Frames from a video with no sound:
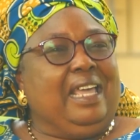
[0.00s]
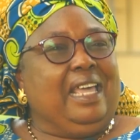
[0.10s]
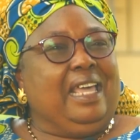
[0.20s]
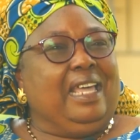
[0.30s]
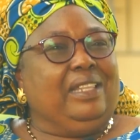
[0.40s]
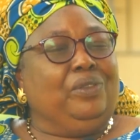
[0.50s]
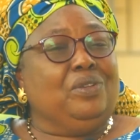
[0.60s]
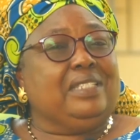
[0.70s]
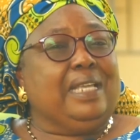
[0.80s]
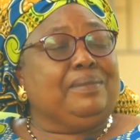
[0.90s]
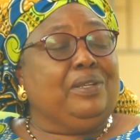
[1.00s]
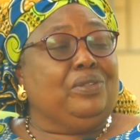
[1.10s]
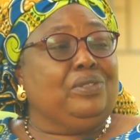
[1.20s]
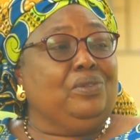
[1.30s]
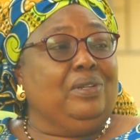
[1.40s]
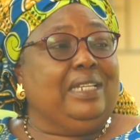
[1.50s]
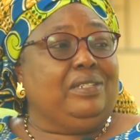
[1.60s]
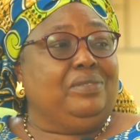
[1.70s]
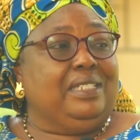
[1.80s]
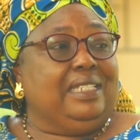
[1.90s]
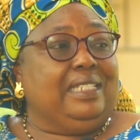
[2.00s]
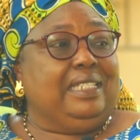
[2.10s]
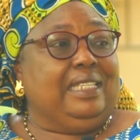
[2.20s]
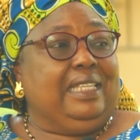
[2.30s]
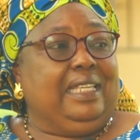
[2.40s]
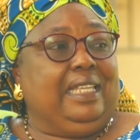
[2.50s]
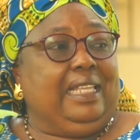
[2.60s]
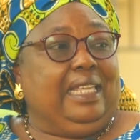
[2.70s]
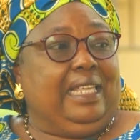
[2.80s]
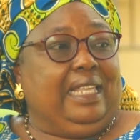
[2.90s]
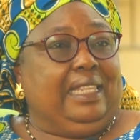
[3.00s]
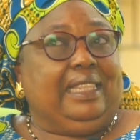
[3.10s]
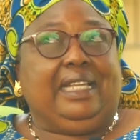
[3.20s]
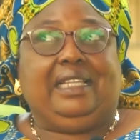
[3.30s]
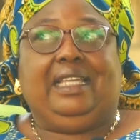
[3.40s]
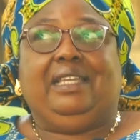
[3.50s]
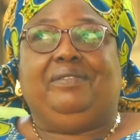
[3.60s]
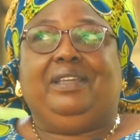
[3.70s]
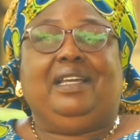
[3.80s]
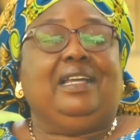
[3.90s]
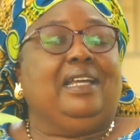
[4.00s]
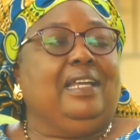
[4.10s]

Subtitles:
those times there was no electricity in that area.